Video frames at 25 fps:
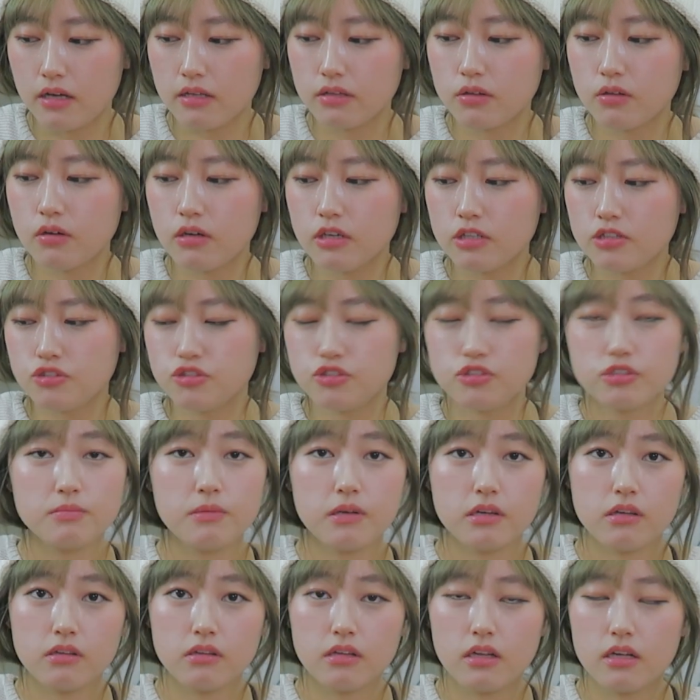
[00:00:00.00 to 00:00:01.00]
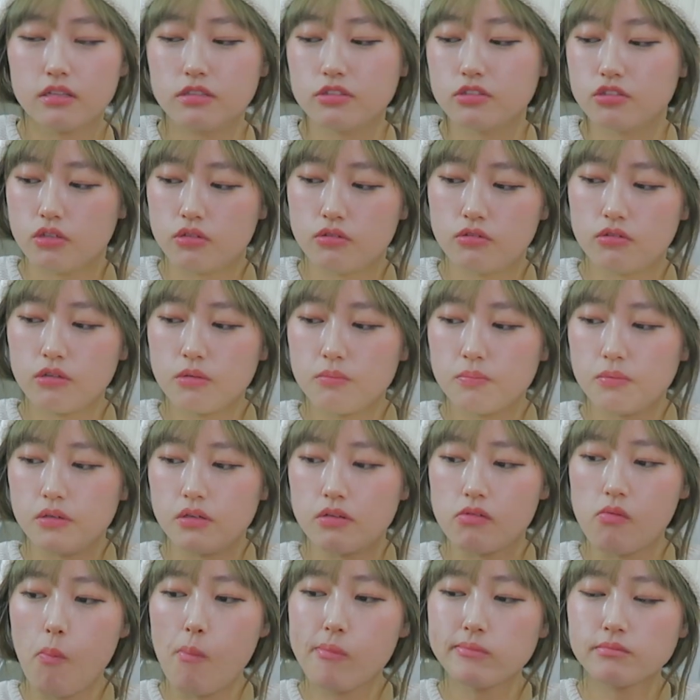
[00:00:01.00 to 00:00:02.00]
I know I usually make a lot in general,
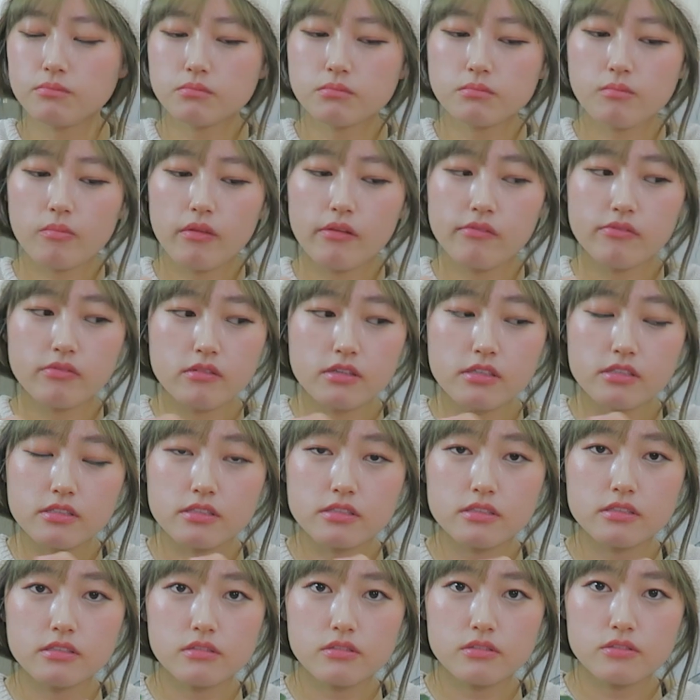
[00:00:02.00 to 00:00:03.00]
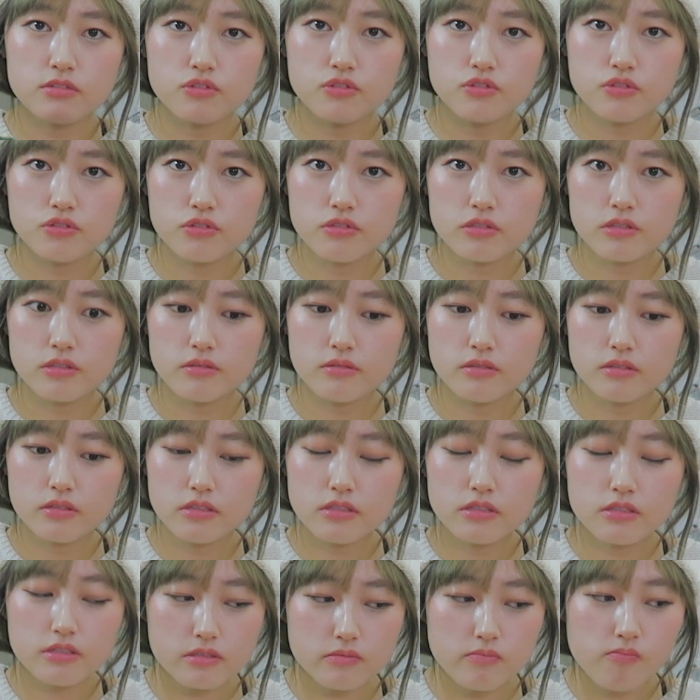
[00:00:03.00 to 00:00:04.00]
but this
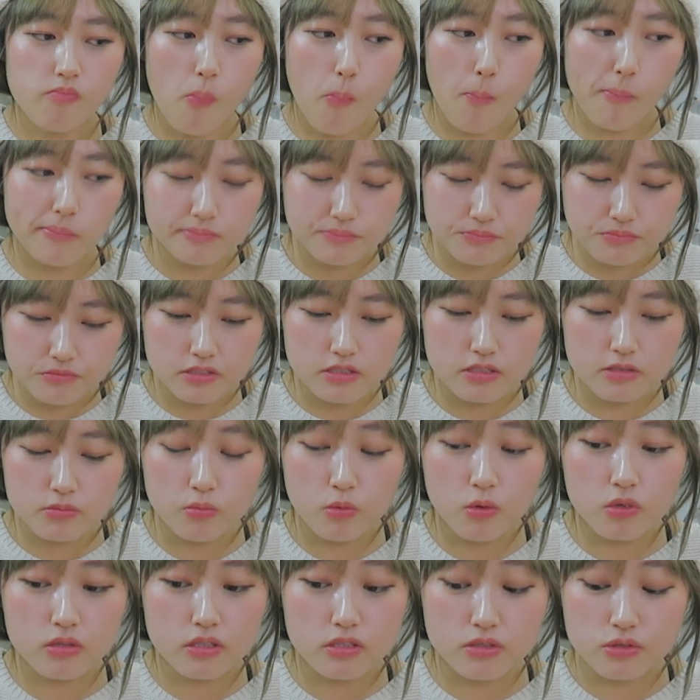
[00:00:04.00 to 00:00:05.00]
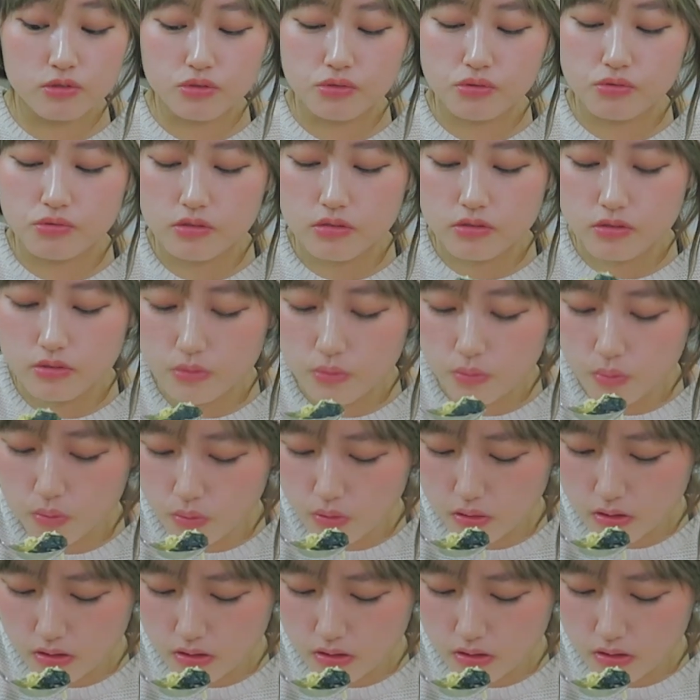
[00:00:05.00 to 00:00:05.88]
is more than usual.